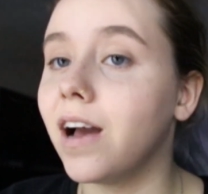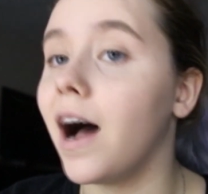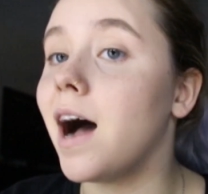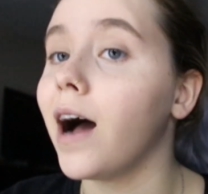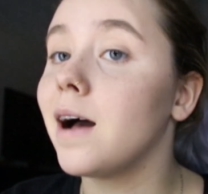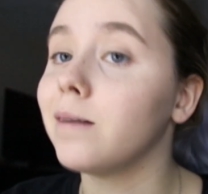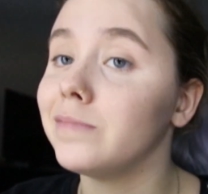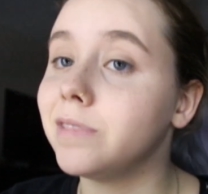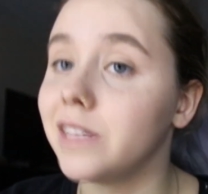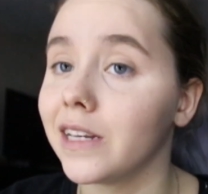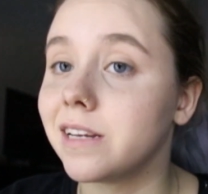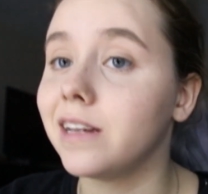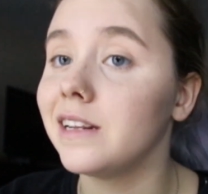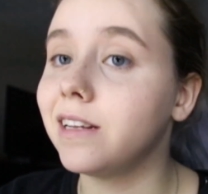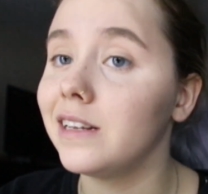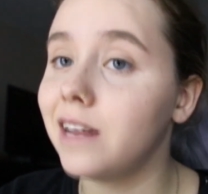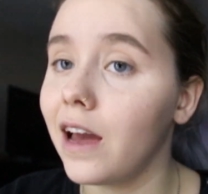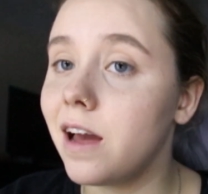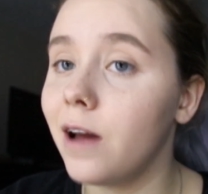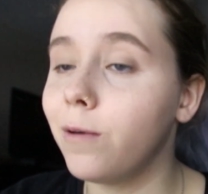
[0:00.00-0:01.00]
I'm
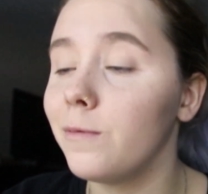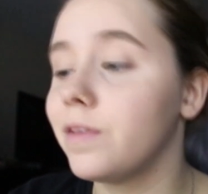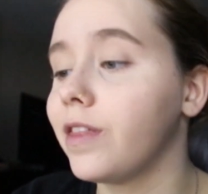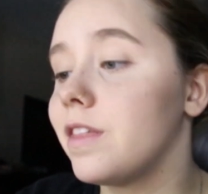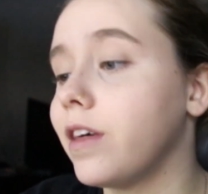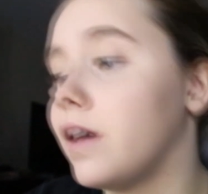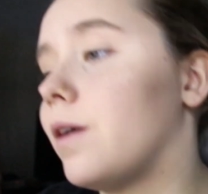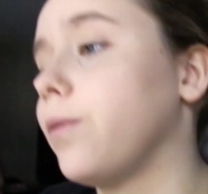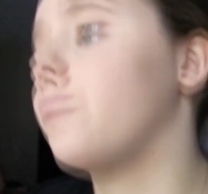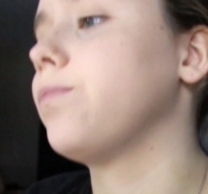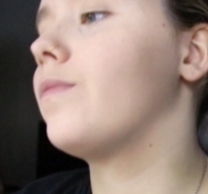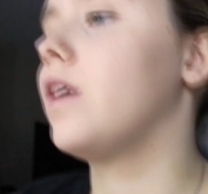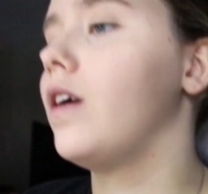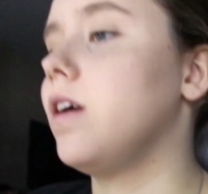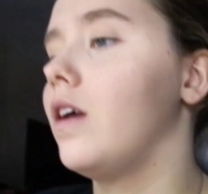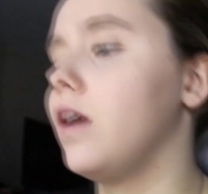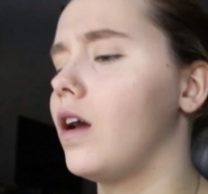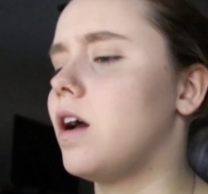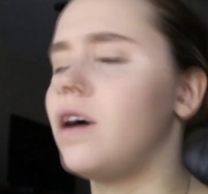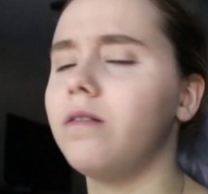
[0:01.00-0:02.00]
diggity down with it.
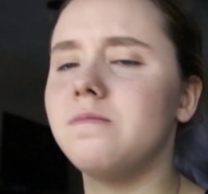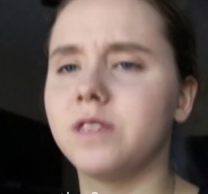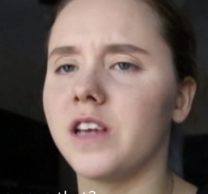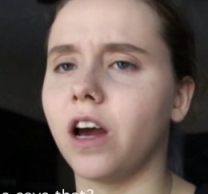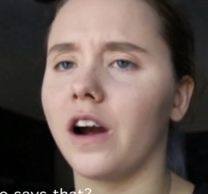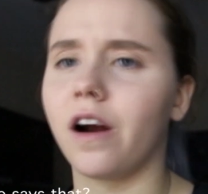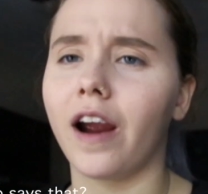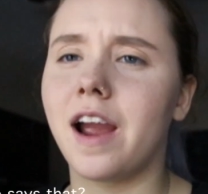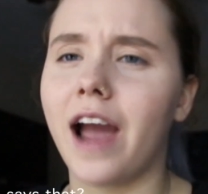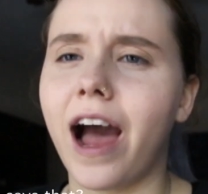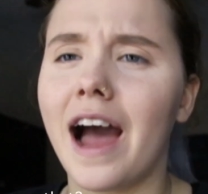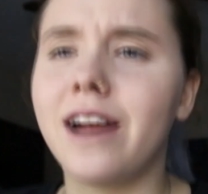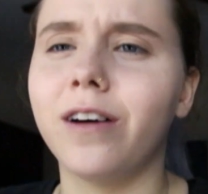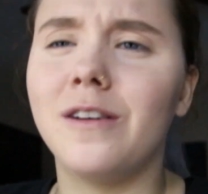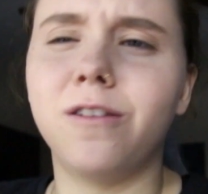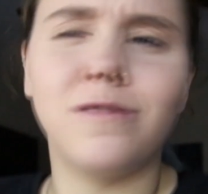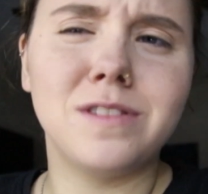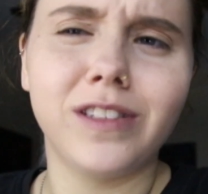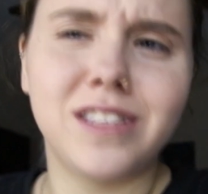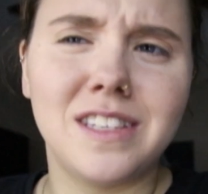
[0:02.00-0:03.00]
I'm sorry, I
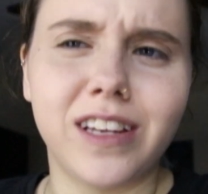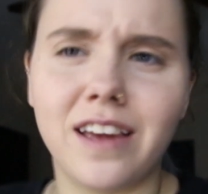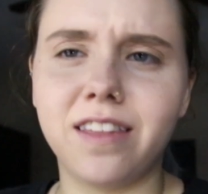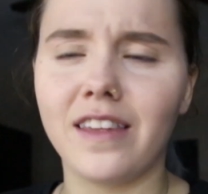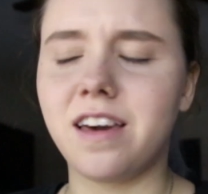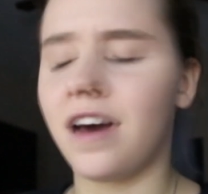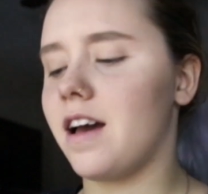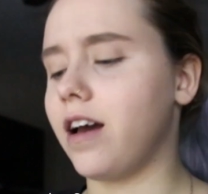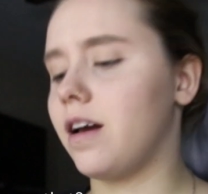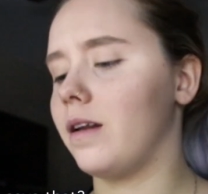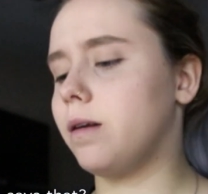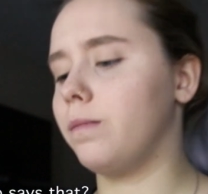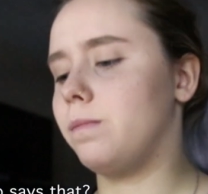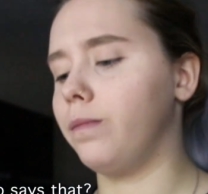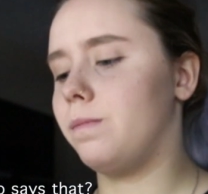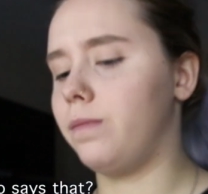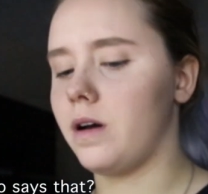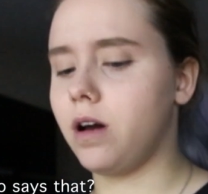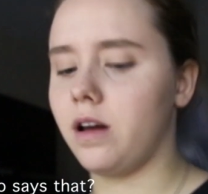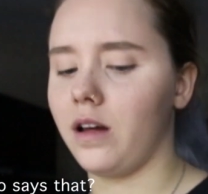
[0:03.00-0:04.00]
don't say that,
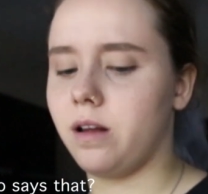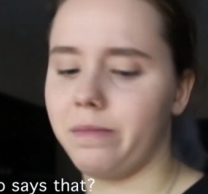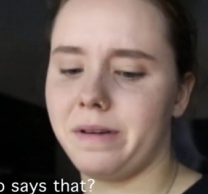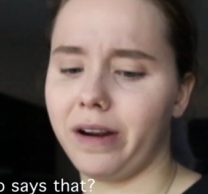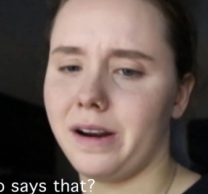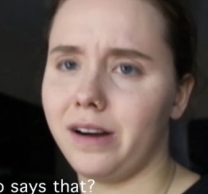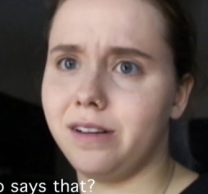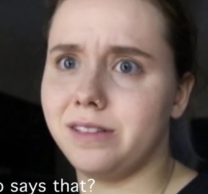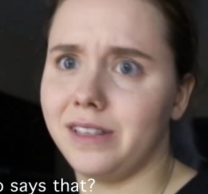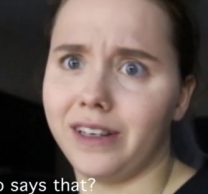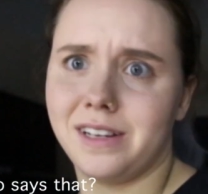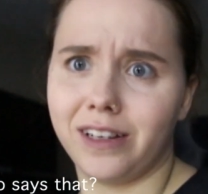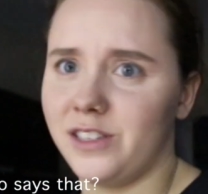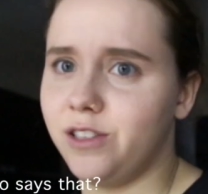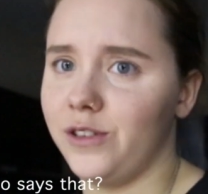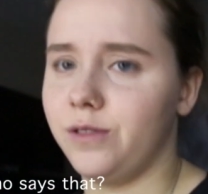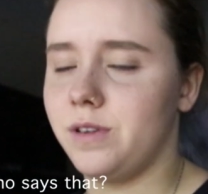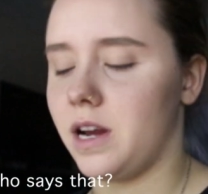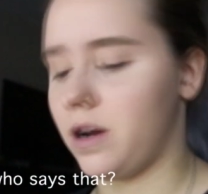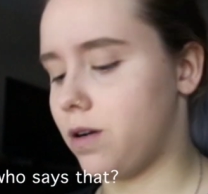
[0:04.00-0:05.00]
but apparently I
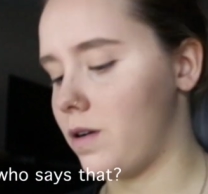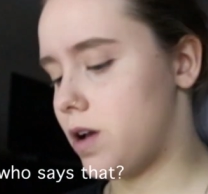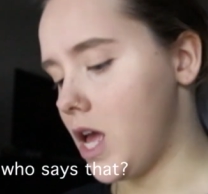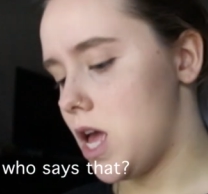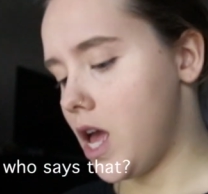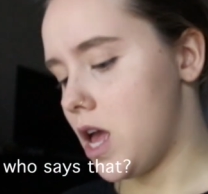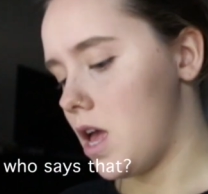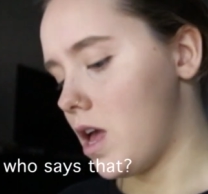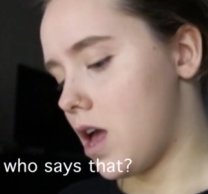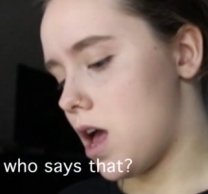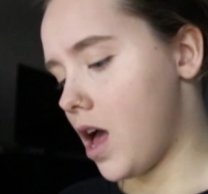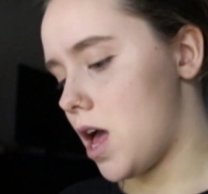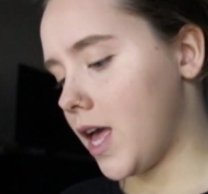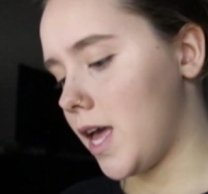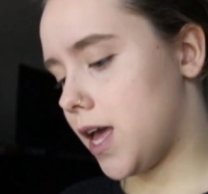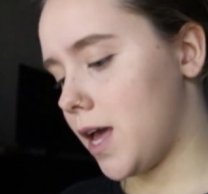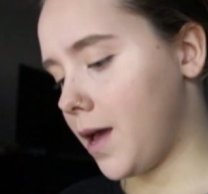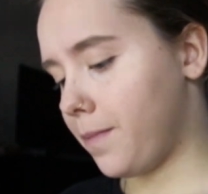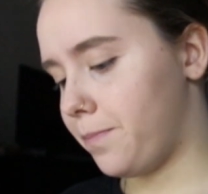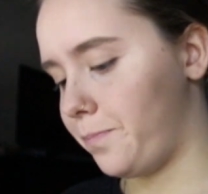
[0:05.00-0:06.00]
do now.
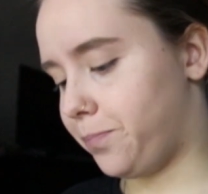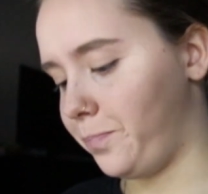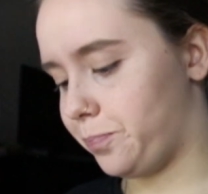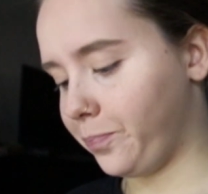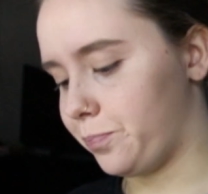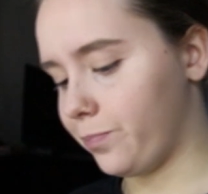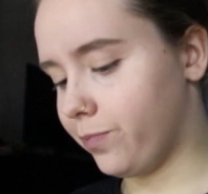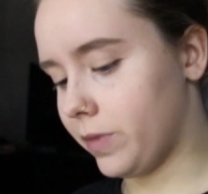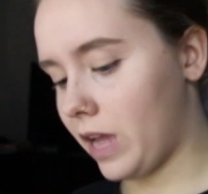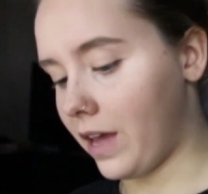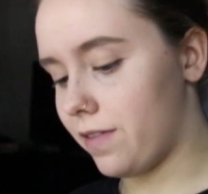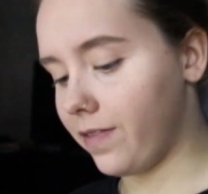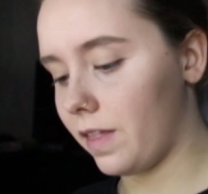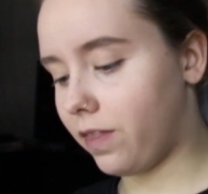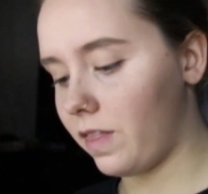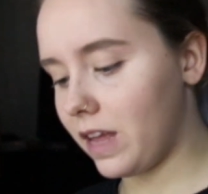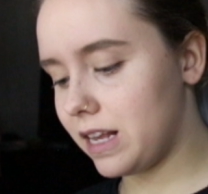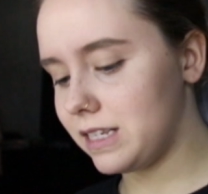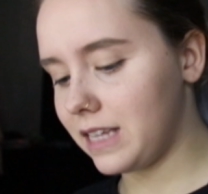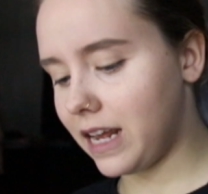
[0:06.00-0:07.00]
The
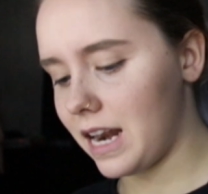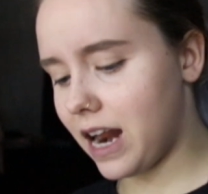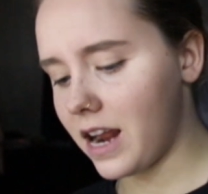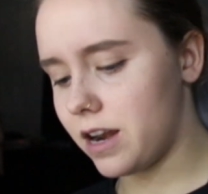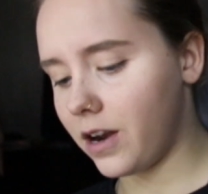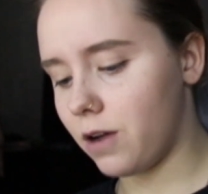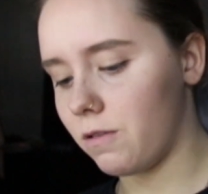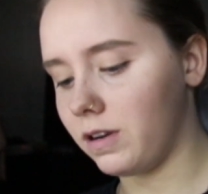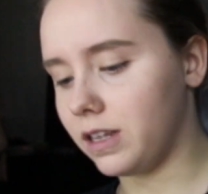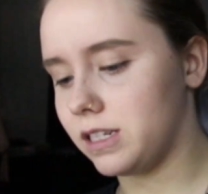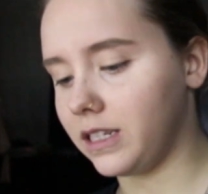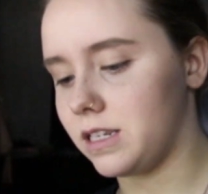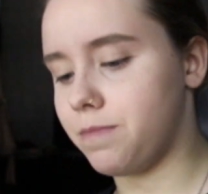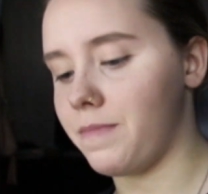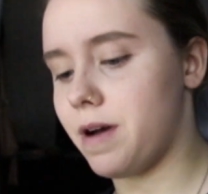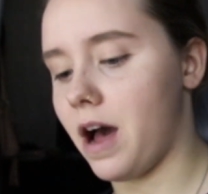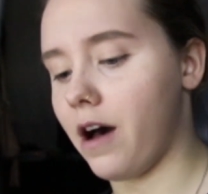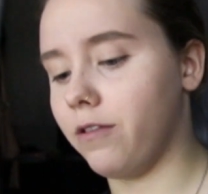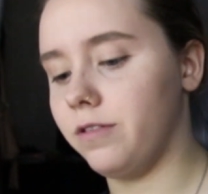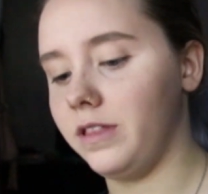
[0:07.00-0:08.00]
things that I noticed
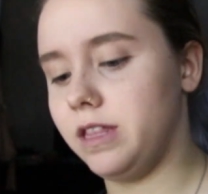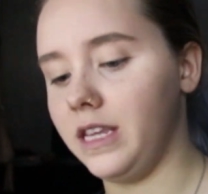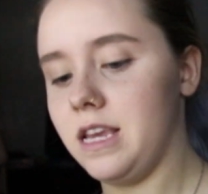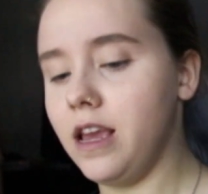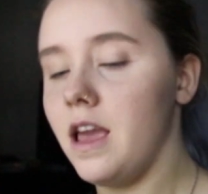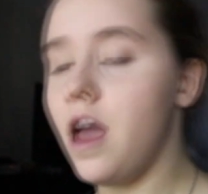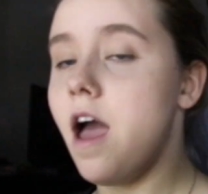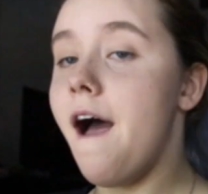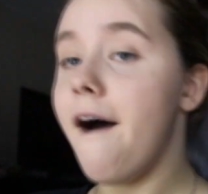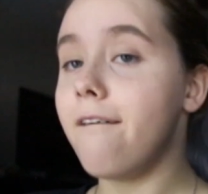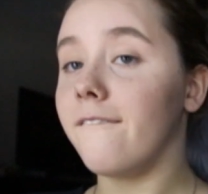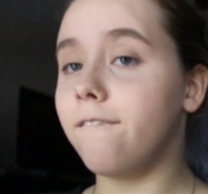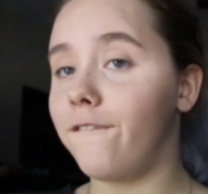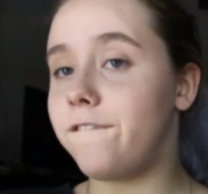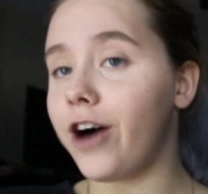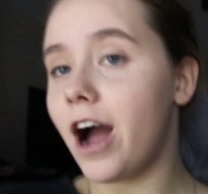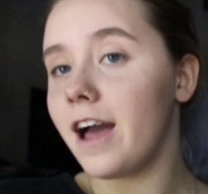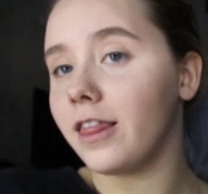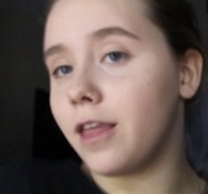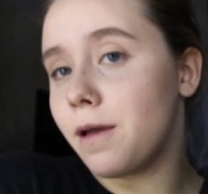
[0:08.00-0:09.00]
about the
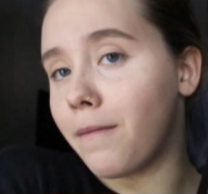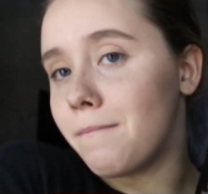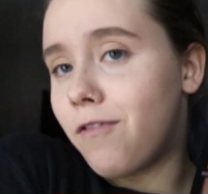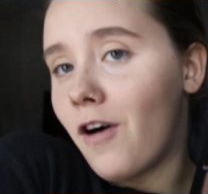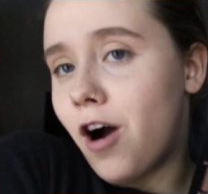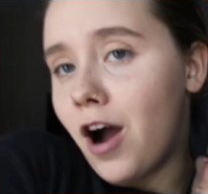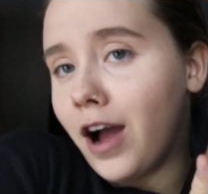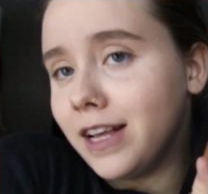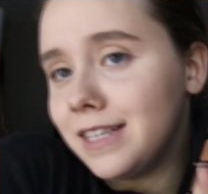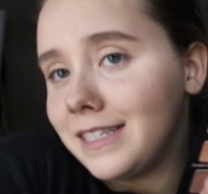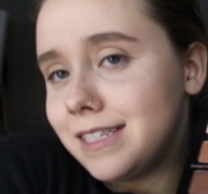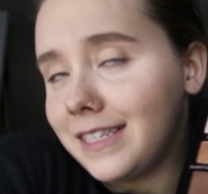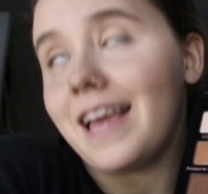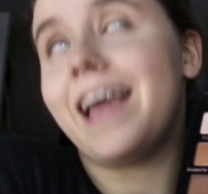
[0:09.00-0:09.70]
Violet Voss